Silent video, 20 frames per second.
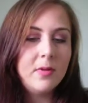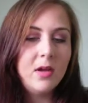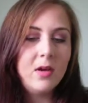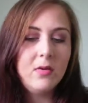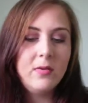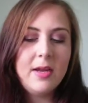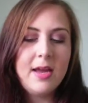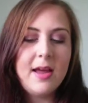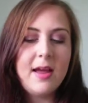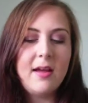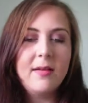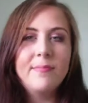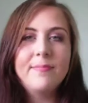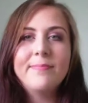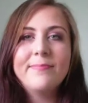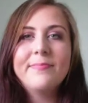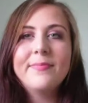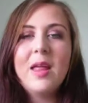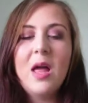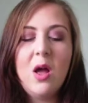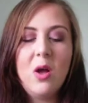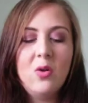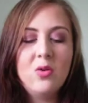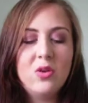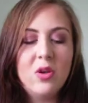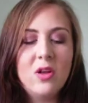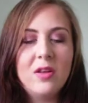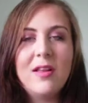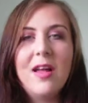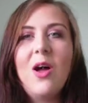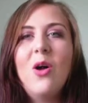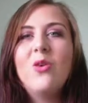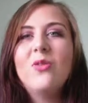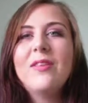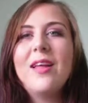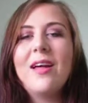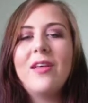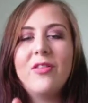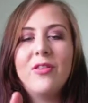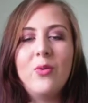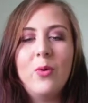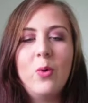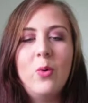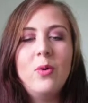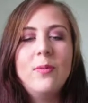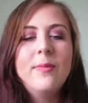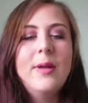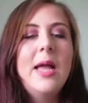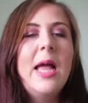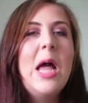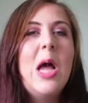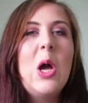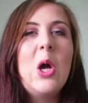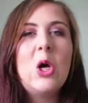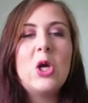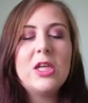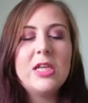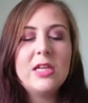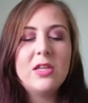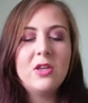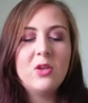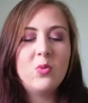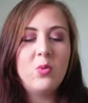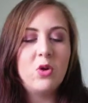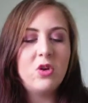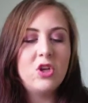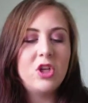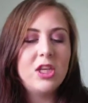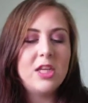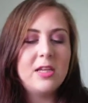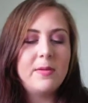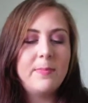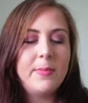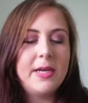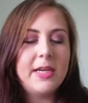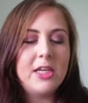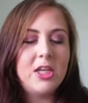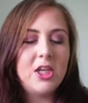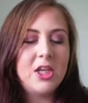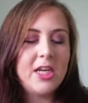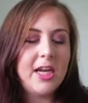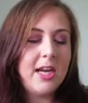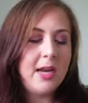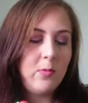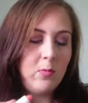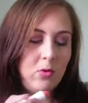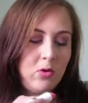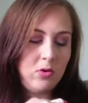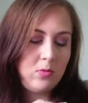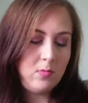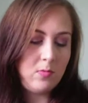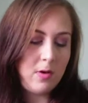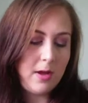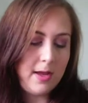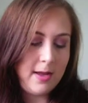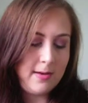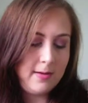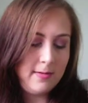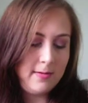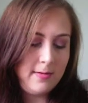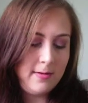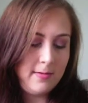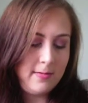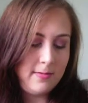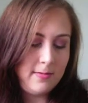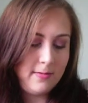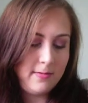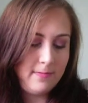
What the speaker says: Oh yeah, hold on, hold that thought. I didn't swatch this Peachy Keen one on my hand, did